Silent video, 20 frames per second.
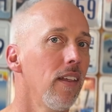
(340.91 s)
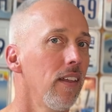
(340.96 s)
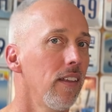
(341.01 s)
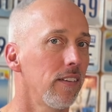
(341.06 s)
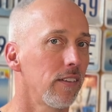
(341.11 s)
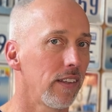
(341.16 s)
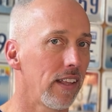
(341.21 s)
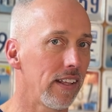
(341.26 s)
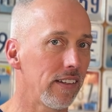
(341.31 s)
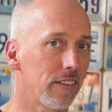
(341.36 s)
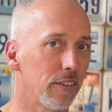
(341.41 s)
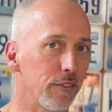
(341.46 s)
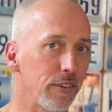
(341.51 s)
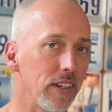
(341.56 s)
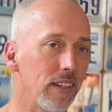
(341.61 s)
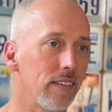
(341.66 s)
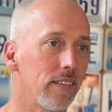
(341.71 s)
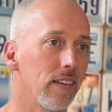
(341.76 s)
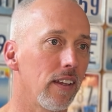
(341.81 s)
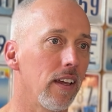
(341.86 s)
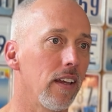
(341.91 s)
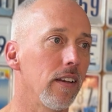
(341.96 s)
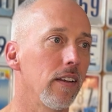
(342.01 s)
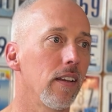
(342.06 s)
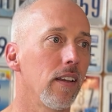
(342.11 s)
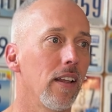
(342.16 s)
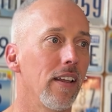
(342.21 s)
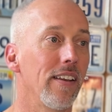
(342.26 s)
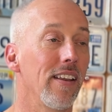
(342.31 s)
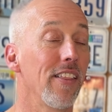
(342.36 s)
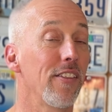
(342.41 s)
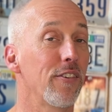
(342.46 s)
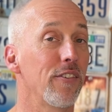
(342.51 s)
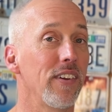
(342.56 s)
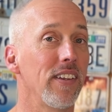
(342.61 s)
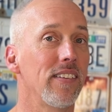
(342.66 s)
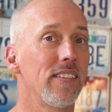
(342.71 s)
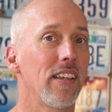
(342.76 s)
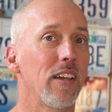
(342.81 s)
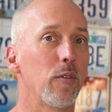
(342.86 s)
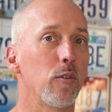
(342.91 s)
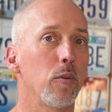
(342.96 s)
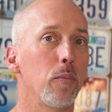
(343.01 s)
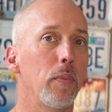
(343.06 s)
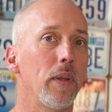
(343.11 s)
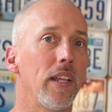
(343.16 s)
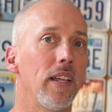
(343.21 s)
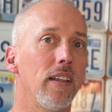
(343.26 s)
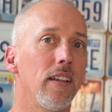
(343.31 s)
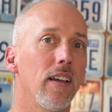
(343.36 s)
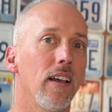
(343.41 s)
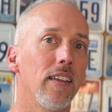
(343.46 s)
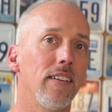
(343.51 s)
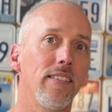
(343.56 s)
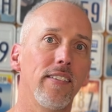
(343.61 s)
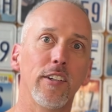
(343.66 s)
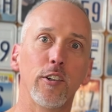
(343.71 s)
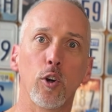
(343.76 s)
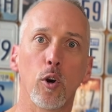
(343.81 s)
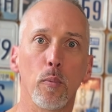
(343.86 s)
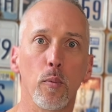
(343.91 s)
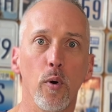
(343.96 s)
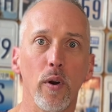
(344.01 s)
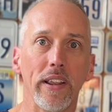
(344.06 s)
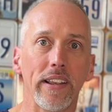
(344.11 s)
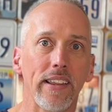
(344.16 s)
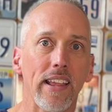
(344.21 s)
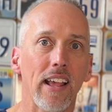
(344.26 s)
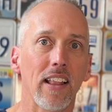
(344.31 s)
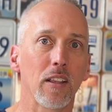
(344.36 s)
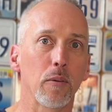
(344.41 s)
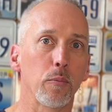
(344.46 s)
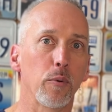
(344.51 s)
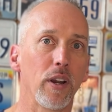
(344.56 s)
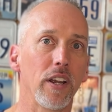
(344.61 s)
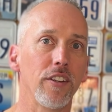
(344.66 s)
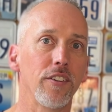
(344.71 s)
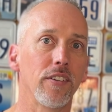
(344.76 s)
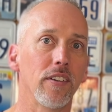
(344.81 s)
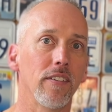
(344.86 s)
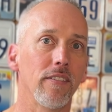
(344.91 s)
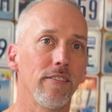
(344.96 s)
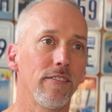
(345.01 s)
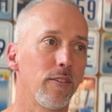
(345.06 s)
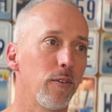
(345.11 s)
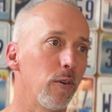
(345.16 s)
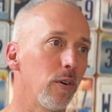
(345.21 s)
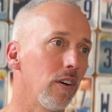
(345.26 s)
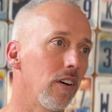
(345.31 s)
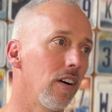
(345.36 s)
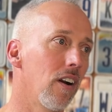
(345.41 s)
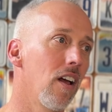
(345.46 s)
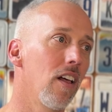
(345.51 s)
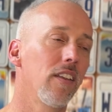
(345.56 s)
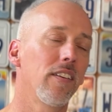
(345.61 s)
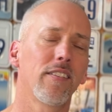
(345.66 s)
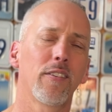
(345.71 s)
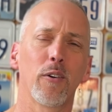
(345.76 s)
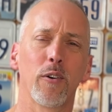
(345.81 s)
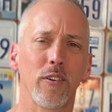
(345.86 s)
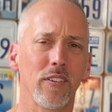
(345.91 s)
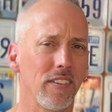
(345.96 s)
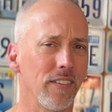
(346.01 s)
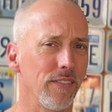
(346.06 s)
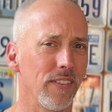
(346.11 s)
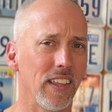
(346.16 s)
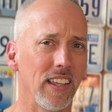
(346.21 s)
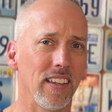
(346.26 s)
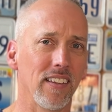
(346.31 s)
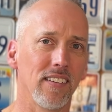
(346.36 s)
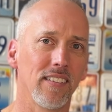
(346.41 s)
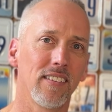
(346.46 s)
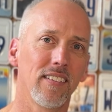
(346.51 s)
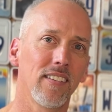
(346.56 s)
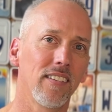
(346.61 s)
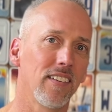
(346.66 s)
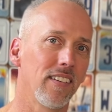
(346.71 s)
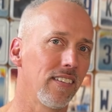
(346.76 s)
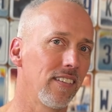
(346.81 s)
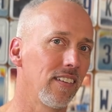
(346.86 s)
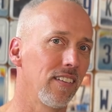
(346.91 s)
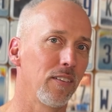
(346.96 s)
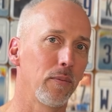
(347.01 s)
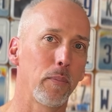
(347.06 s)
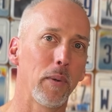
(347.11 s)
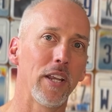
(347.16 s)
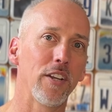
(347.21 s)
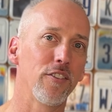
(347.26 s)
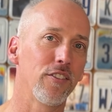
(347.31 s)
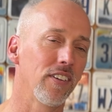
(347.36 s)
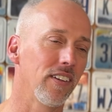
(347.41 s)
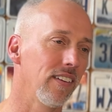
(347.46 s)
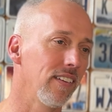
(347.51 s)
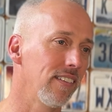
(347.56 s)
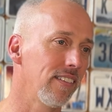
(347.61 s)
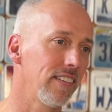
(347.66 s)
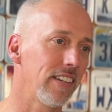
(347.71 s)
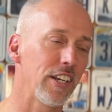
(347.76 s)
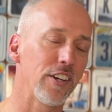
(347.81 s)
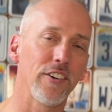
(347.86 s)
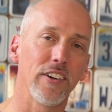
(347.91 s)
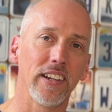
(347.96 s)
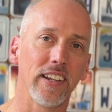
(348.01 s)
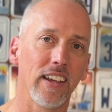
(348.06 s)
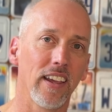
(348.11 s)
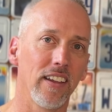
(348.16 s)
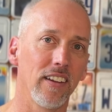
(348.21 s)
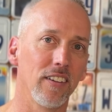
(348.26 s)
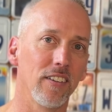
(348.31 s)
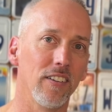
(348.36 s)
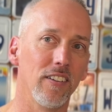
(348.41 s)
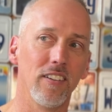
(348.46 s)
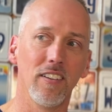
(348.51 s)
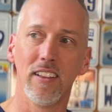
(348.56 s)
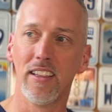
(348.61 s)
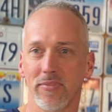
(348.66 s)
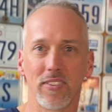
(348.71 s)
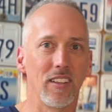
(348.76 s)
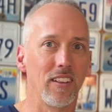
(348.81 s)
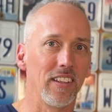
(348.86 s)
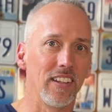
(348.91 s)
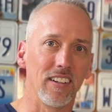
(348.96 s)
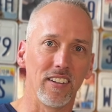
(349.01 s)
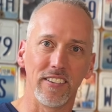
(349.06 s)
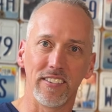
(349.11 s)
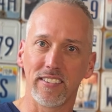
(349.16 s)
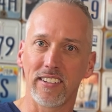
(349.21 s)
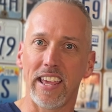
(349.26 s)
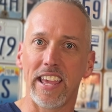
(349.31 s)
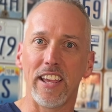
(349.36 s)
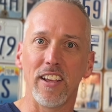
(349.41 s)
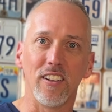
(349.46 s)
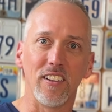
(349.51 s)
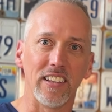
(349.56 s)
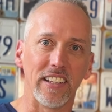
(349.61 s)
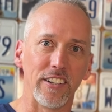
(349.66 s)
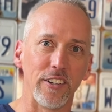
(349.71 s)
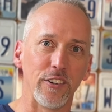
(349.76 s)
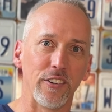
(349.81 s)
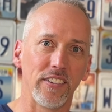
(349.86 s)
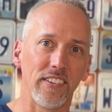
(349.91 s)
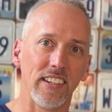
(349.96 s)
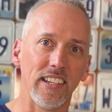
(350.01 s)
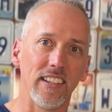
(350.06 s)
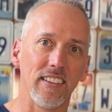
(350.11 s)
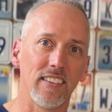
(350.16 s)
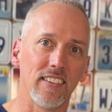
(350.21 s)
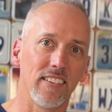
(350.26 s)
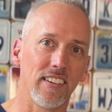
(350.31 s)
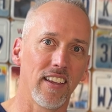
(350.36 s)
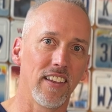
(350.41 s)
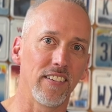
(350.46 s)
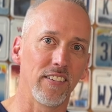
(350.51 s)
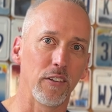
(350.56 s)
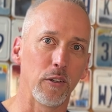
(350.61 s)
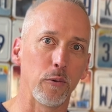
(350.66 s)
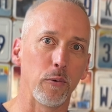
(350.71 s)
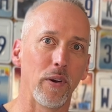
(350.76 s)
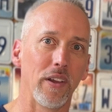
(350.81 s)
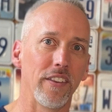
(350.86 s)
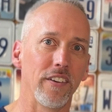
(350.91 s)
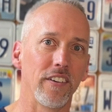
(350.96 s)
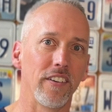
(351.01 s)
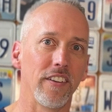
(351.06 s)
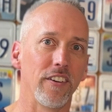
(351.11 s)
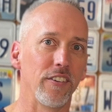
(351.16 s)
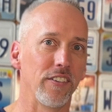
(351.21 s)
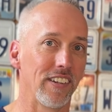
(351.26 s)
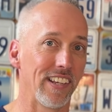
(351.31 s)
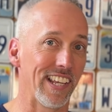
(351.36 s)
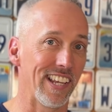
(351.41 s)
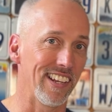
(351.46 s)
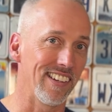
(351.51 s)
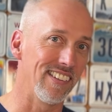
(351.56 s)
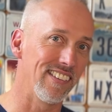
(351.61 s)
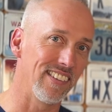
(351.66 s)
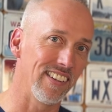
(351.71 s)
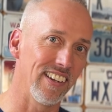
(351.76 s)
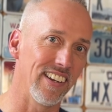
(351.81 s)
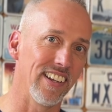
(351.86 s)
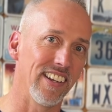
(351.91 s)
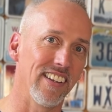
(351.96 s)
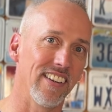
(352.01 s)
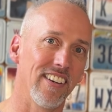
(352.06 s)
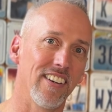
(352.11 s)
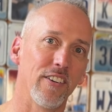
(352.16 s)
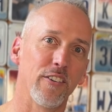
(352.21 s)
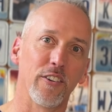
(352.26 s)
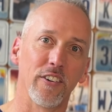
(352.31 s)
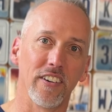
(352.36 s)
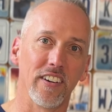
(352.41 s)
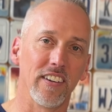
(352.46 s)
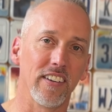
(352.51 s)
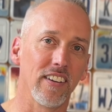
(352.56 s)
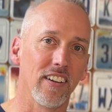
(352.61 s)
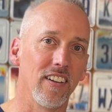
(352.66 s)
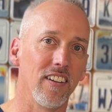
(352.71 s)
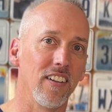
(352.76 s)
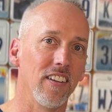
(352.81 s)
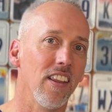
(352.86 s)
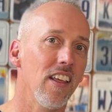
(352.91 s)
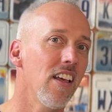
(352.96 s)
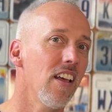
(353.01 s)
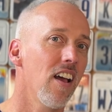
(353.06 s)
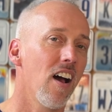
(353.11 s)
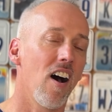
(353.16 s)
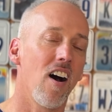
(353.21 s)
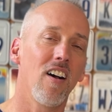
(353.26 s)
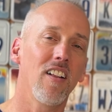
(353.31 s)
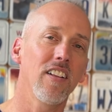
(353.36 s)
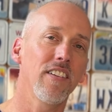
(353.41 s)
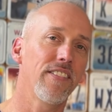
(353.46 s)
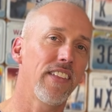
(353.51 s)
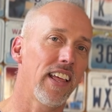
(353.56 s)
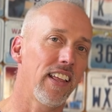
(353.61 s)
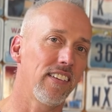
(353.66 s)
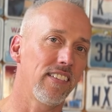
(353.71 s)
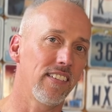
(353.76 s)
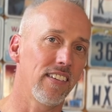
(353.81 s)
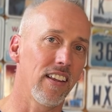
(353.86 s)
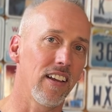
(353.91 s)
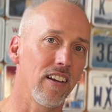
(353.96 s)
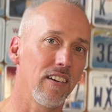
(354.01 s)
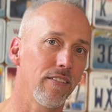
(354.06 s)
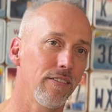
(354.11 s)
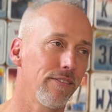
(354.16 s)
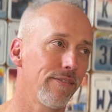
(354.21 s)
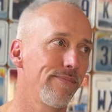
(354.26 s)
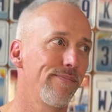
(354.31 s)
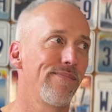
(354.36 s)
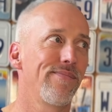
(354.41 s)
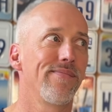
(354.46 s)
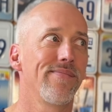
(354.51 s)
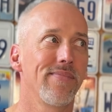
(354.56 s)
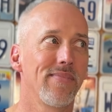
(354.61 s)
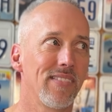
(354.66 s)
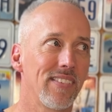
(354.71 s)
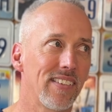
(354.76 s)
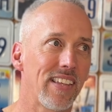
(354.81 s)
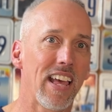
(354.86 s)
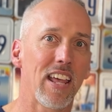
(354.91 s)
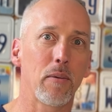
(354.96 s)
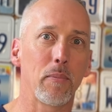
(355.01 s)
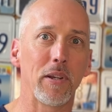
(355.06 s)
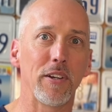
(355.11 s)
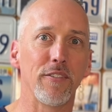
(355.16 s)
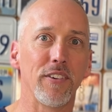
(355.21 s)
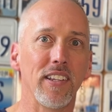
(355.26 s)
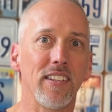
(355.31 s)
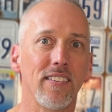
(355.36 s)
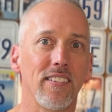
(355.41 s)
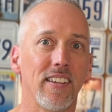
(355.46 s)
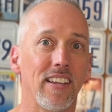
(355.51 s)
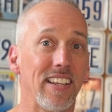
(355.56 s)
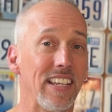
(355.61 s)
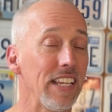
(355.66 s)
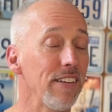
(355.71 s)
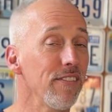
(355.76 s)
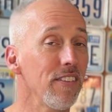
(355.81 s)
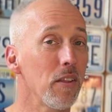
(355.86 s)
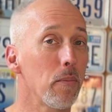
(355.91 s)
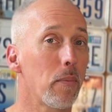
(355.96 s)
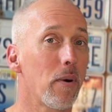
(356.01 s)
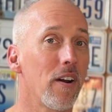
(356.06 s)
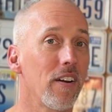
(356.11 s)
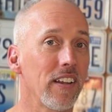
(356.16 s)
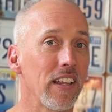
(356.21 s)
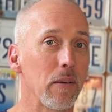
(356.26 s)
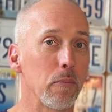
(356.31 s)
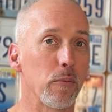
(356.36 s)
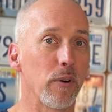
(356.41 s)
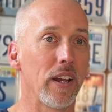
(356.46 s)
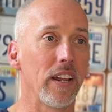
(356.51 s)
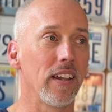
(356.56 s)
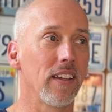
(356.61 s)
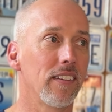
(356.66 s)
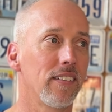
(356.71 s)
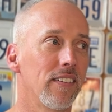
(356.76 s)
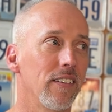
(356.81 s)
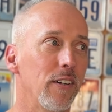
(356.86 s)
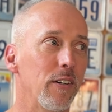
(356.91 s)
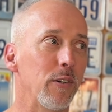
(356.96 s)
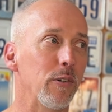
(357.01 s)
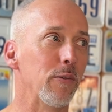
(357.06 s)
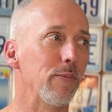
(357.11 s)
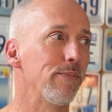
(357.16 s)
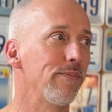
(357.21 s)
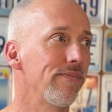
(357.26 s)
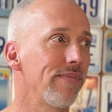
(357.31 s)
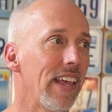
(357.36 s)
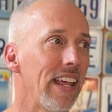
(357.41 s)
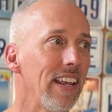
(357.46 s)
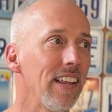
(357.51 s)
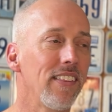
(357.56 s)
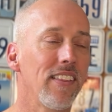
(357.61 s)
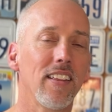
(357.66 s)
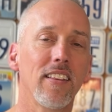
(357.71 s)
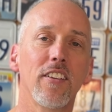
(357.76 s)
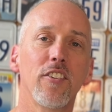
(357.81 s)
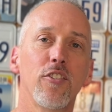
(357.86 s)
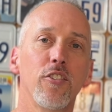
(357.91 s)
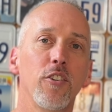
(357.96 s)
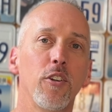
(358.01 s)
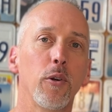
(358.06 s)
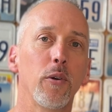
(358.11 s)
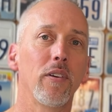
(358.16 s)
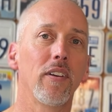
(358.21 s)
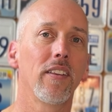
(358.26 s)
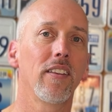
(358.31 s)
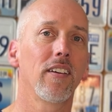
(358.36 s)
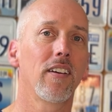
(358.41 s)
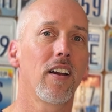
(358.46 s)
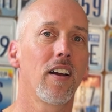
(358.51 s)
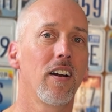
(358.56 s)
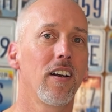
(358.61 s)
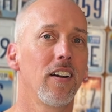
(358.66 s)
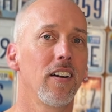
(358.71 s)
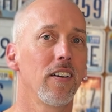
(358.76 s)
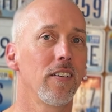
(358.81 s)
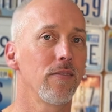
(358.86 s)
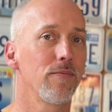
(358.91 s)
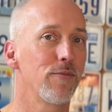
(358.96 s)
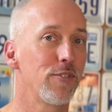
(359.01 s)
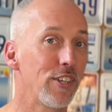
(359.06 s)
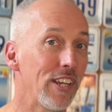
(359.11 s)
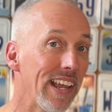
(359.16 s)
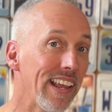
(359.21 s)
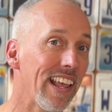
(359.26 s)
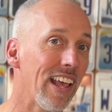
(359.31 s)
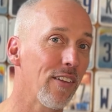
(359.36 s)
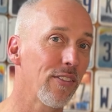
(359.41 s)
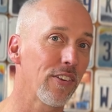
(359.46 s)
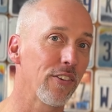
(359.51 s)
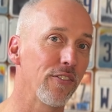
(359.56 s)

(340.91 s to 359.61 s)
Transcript: So that's a reset. Another reset would be a 0-point calibration for all sorts of things. Suspension, steering angle, the little scale in your seat that tells you whether there's a kid sitting in it or an adult. All of that stuff, it's got to be reset, even the parking brake. So anything that you're doing to the car, check out the